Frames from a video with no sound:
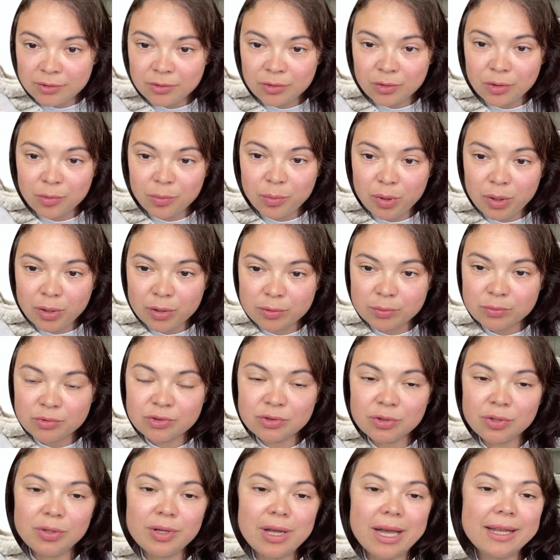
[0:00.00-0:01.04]
to the bottom.
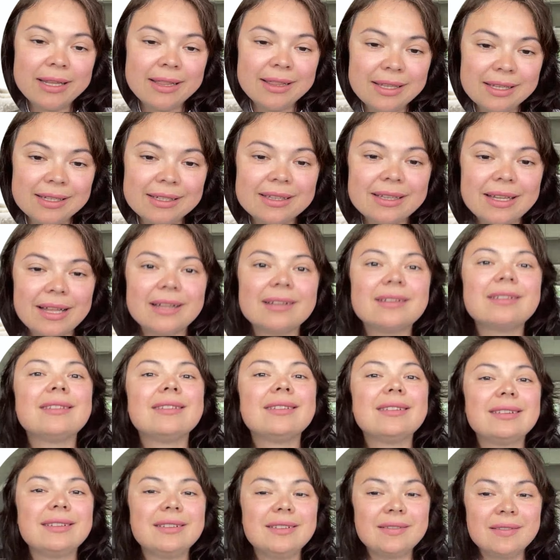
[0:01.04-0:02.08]
So I think that
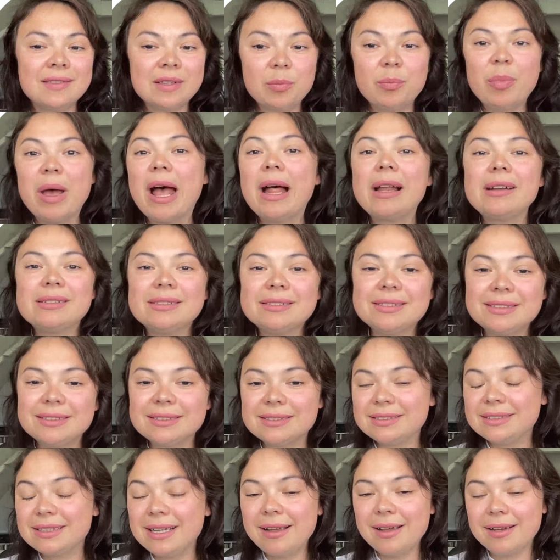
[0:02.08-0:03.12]
the
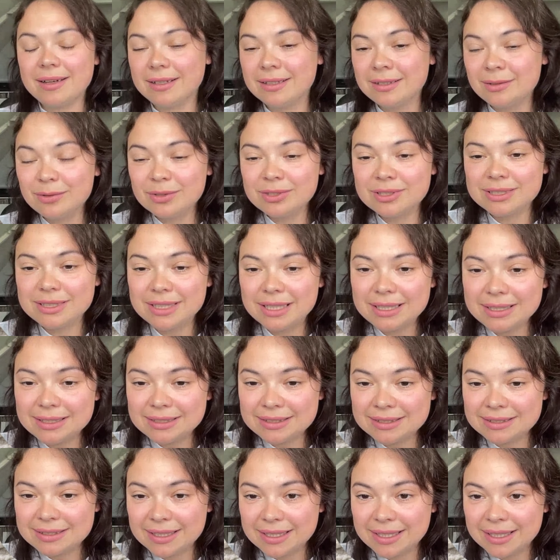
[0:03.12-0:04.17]
balance, yeah, it looks nice,